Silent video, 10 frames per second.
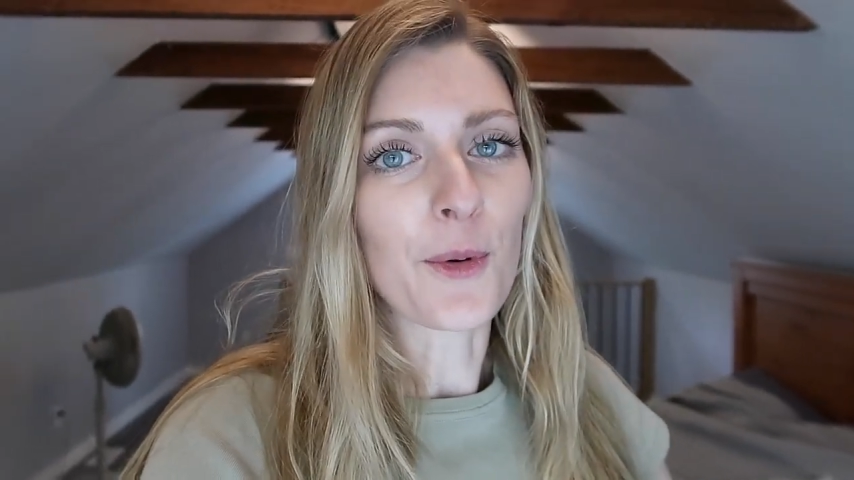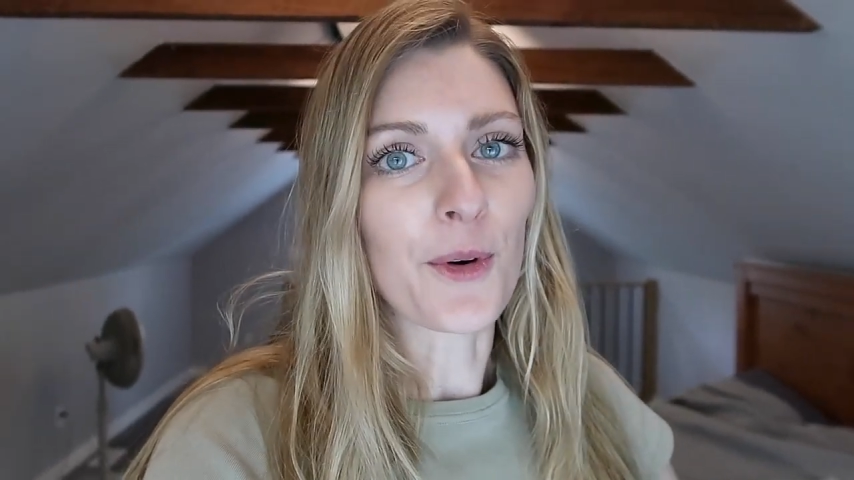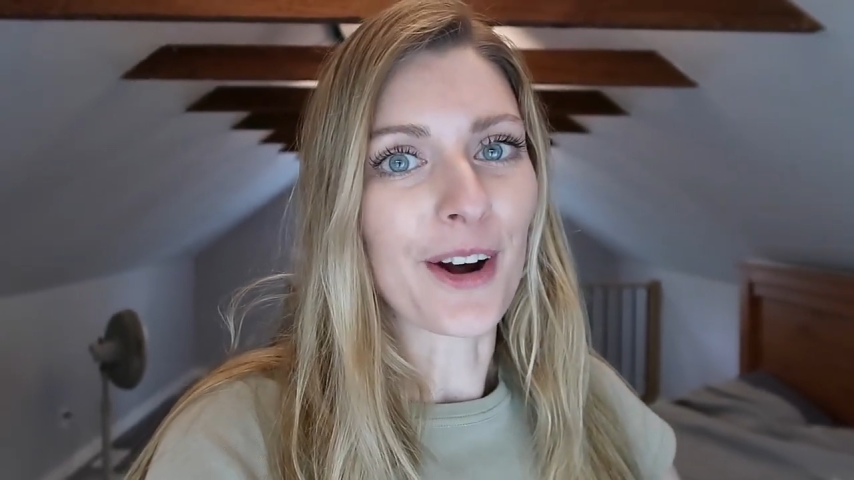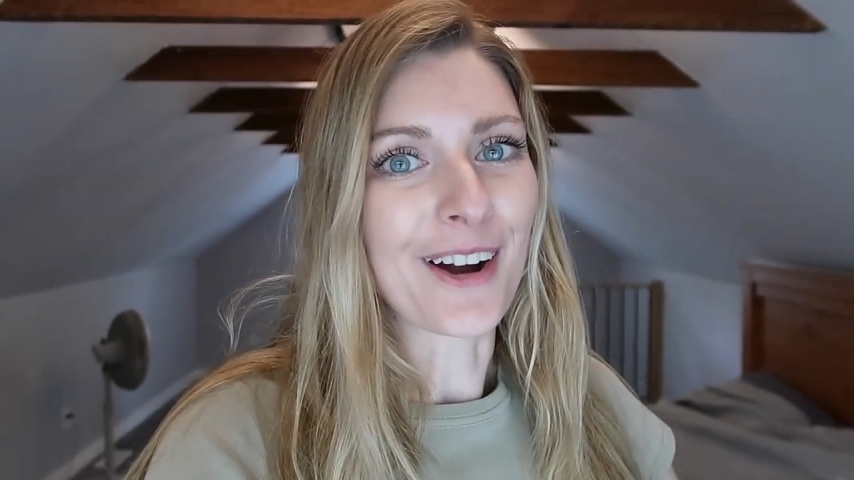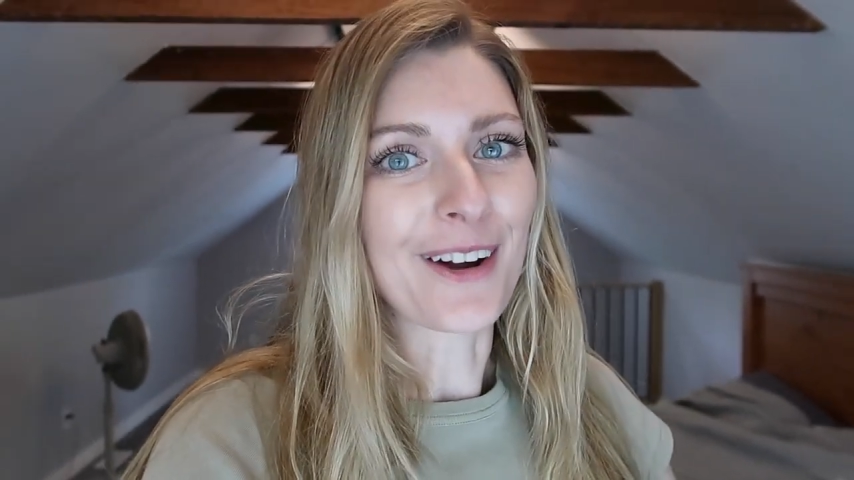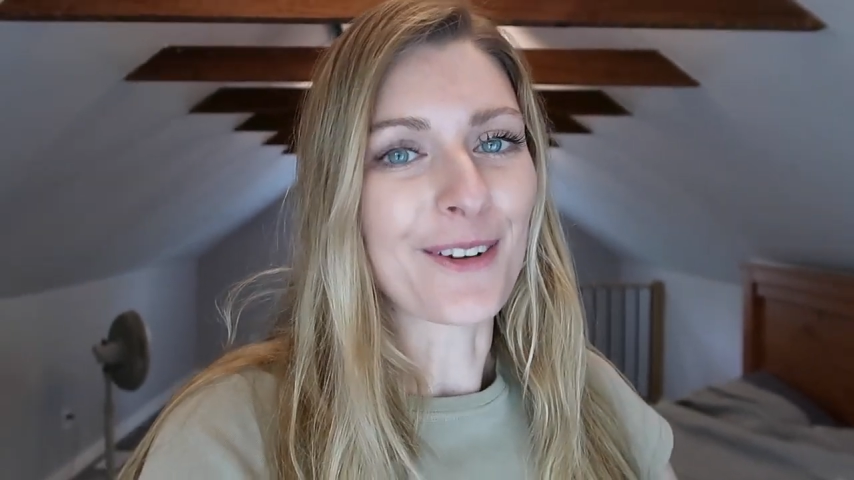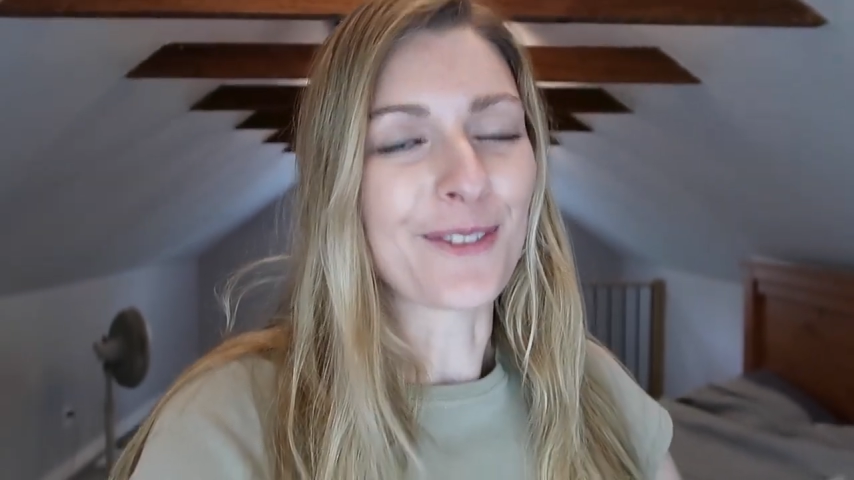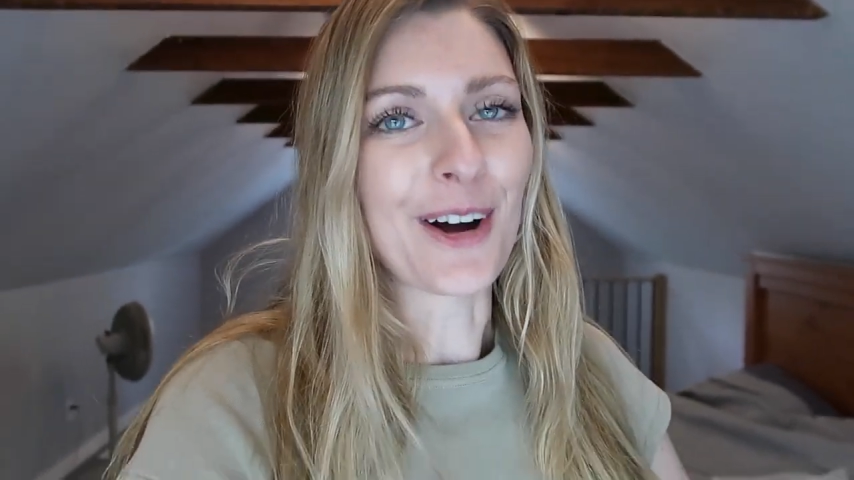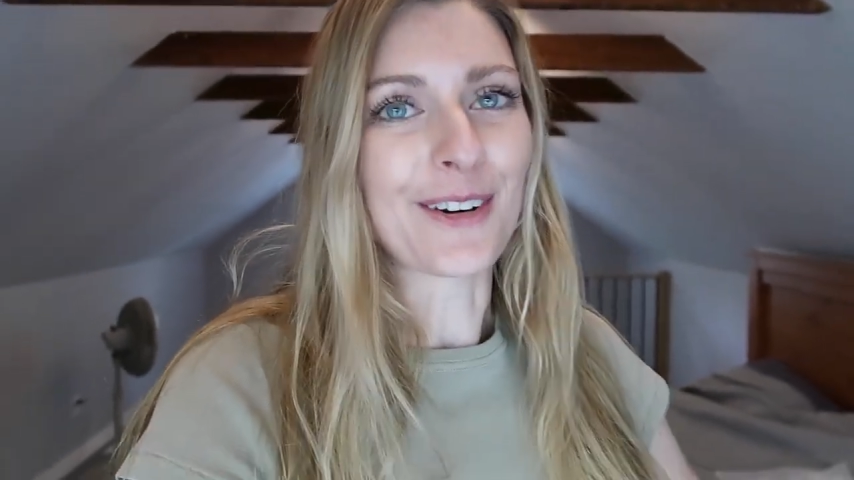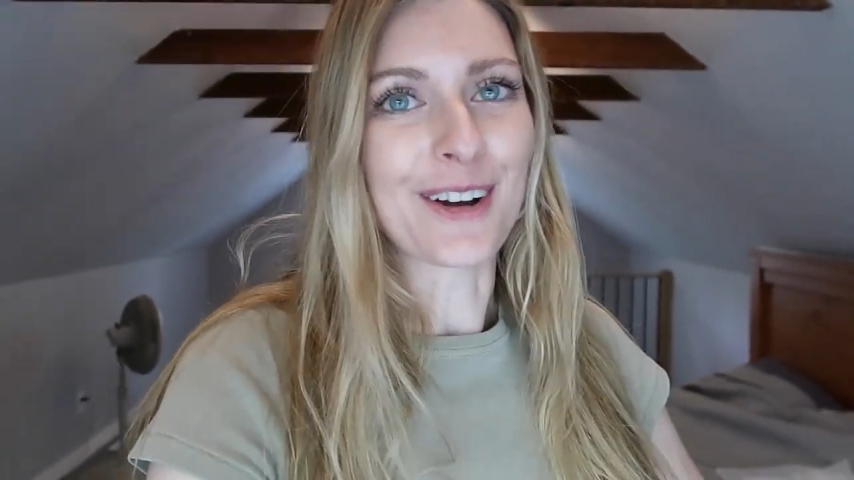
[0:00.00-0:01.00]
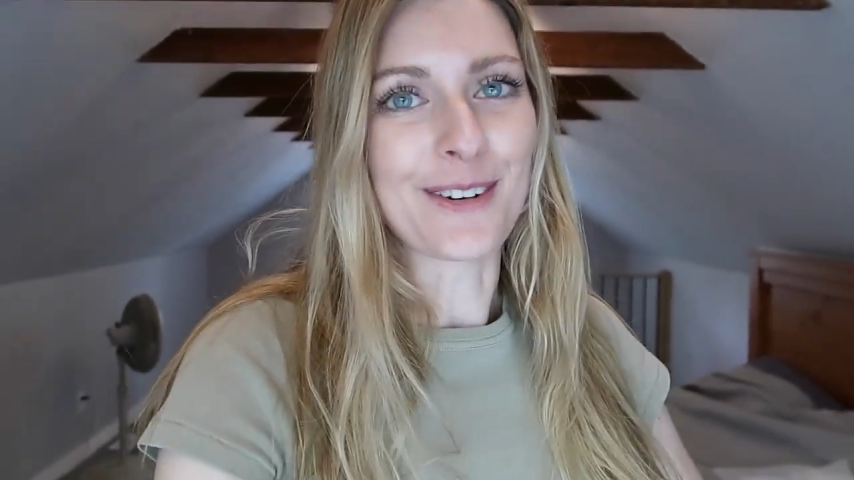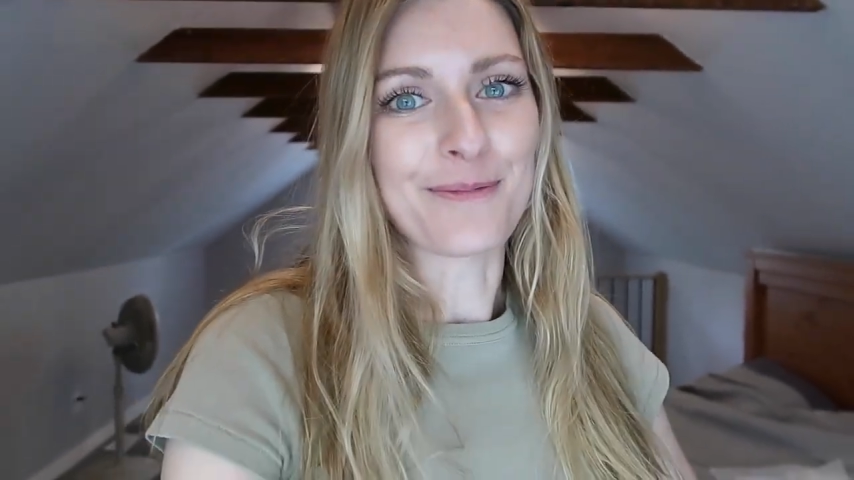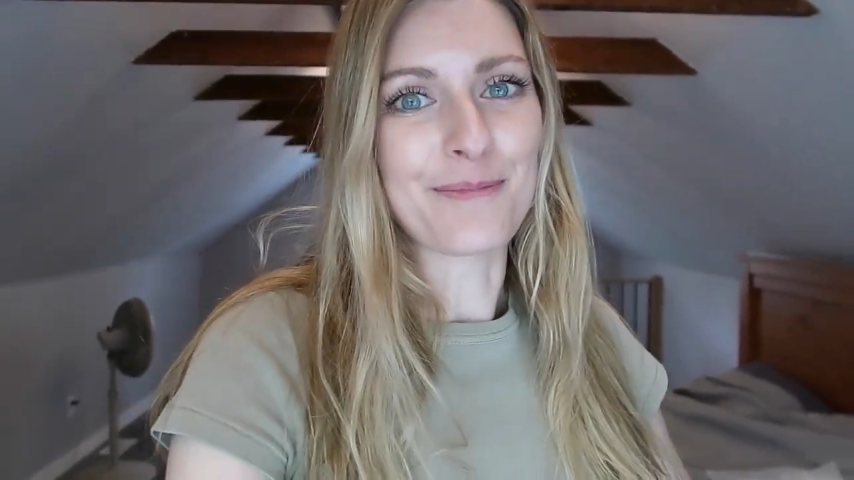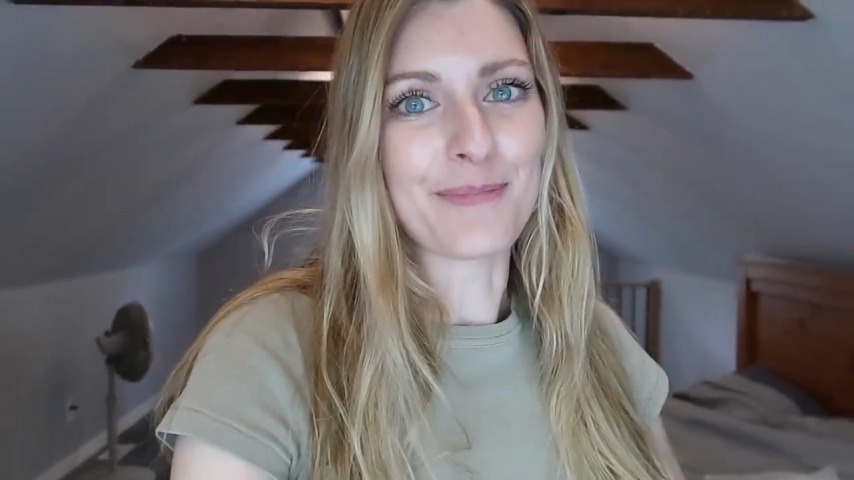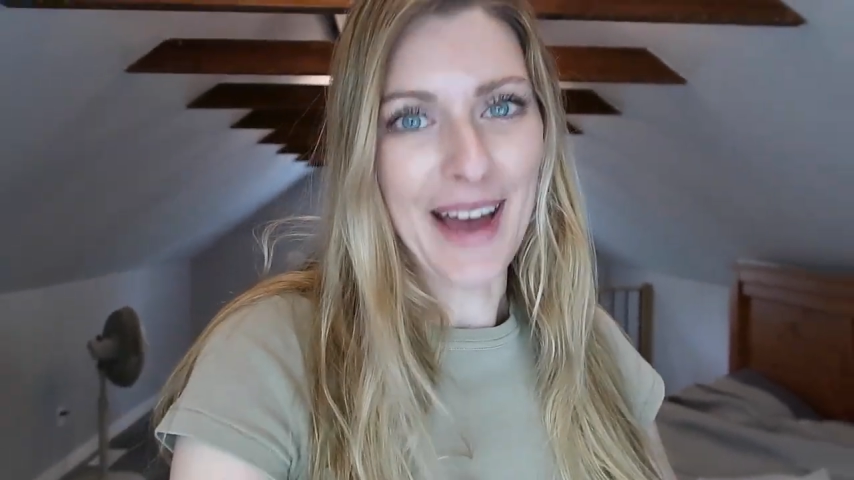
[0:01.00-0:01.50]
or
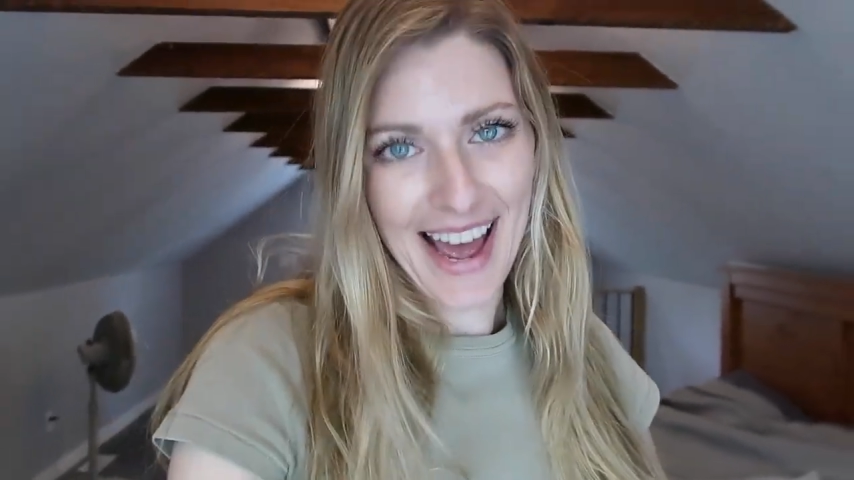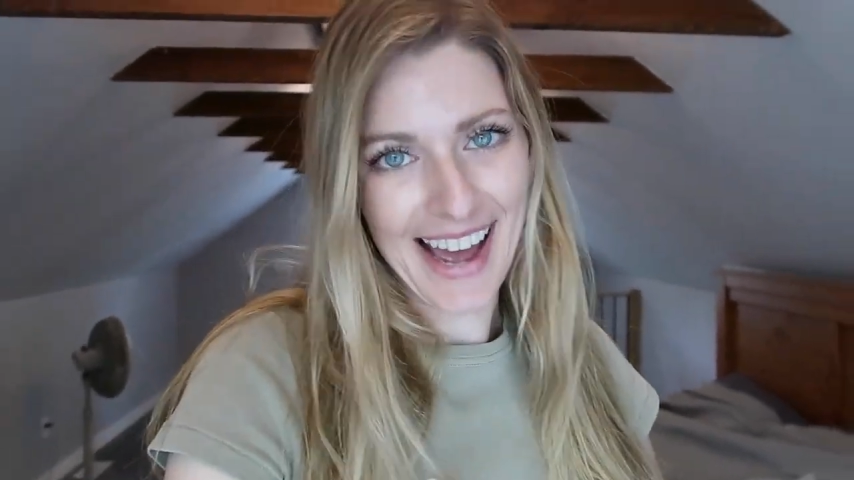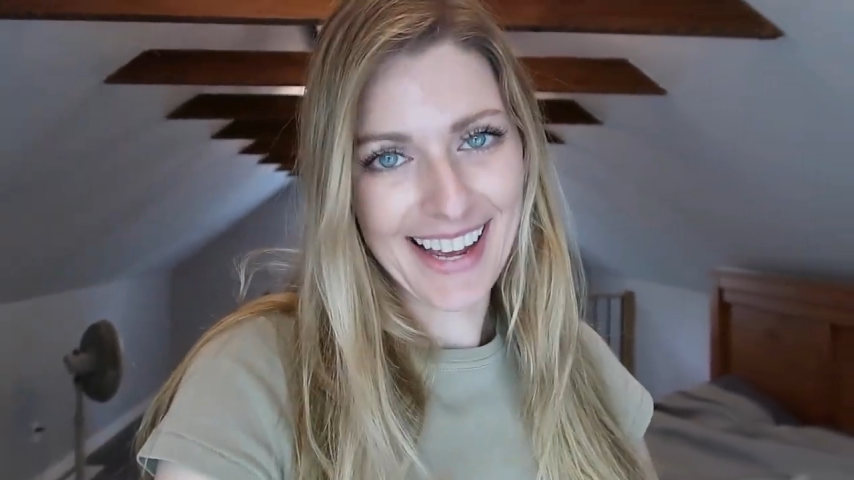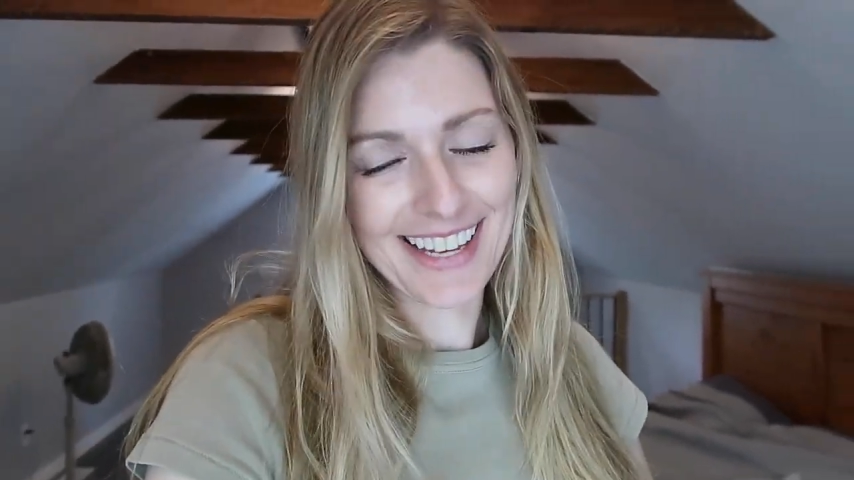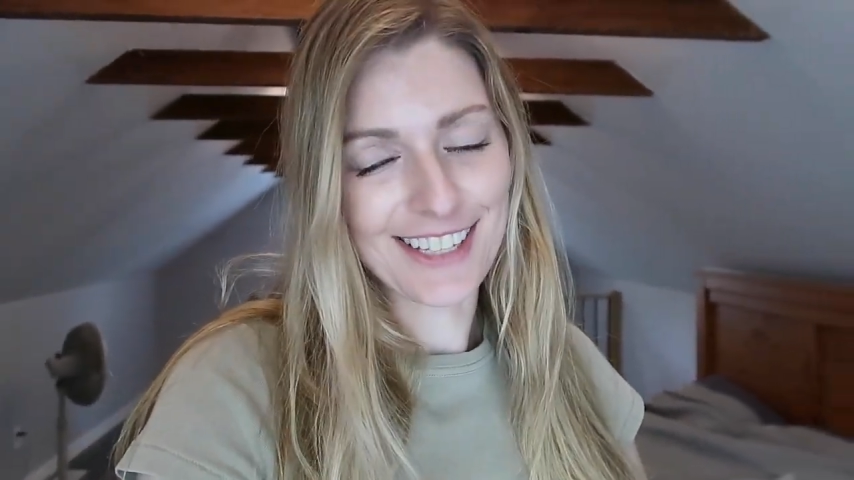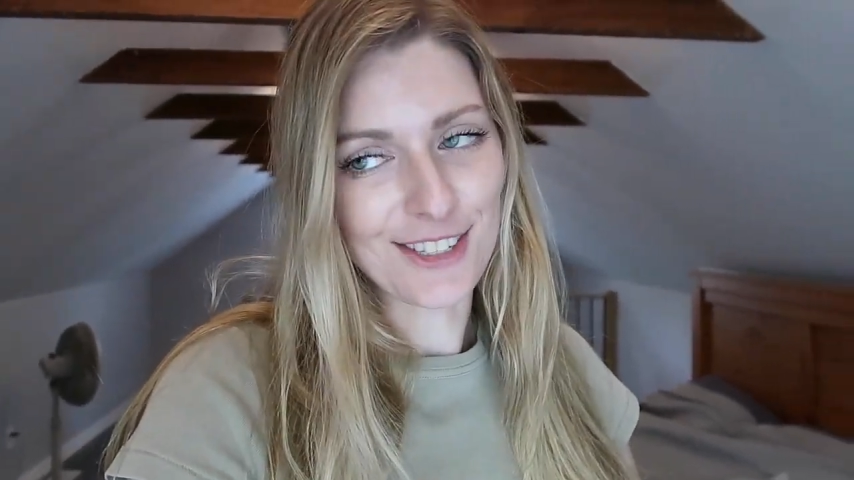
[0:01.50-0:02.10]
welcome back